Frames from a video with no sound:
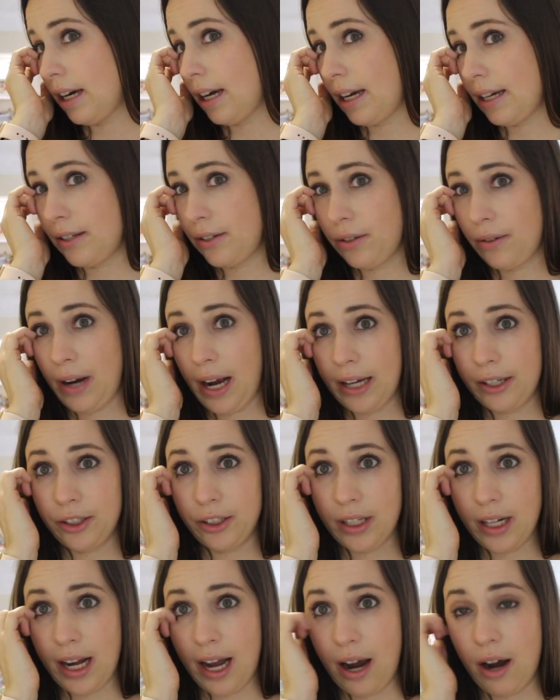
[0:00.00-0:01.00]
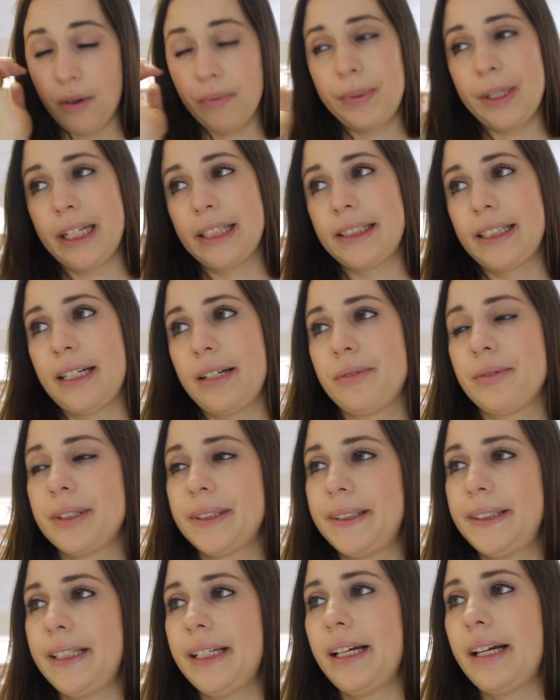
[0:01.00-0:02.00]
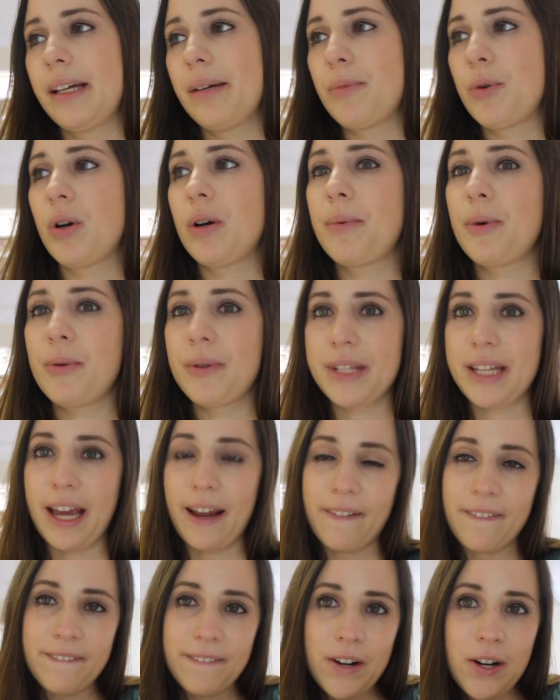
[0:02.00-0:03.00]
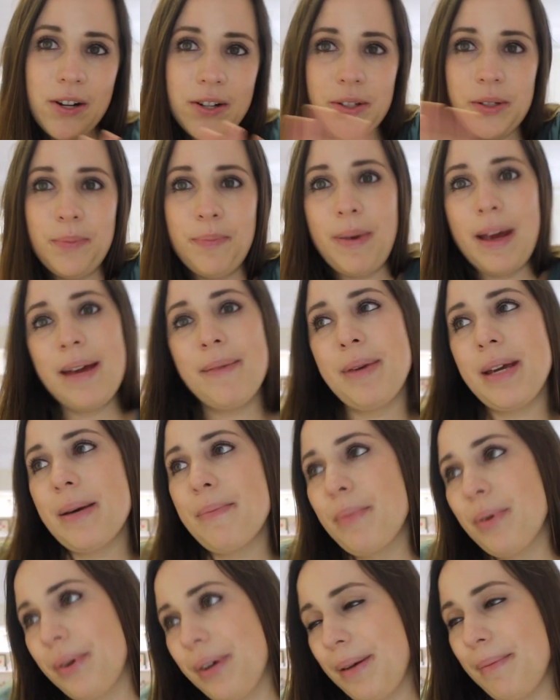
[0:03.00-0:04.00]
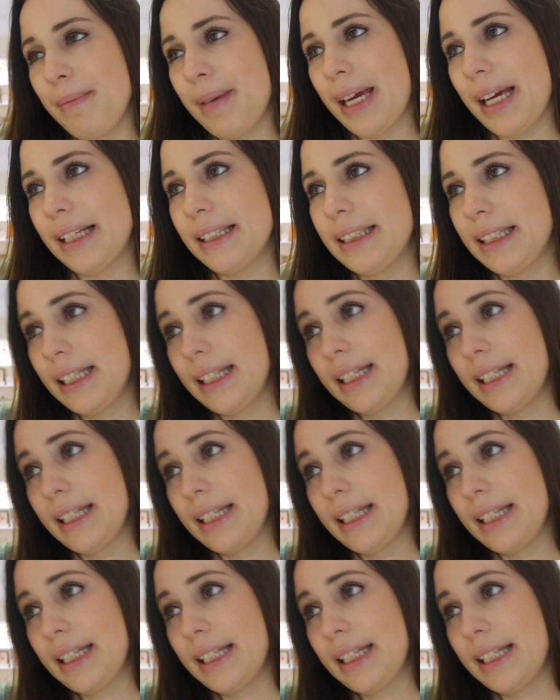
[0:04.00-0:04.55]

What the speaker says: I scratched it out because I didn't want to see it anymore, but was like, first baby appointment.